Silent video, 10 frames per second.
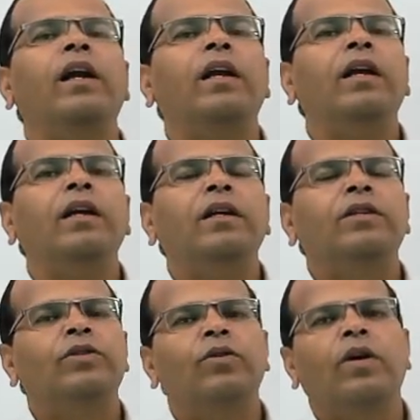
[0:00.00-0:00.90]
na
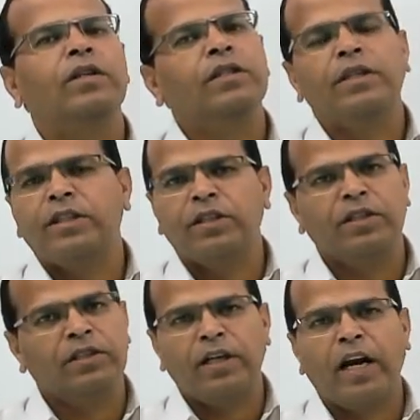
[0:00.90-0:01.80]
so concentration
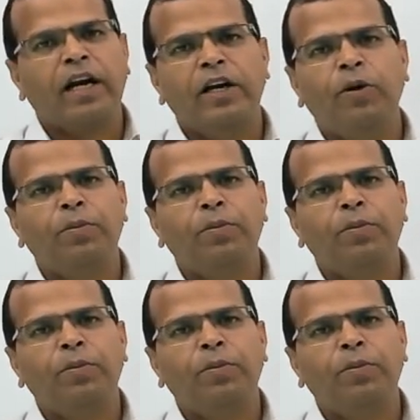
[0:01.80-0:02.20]
is directly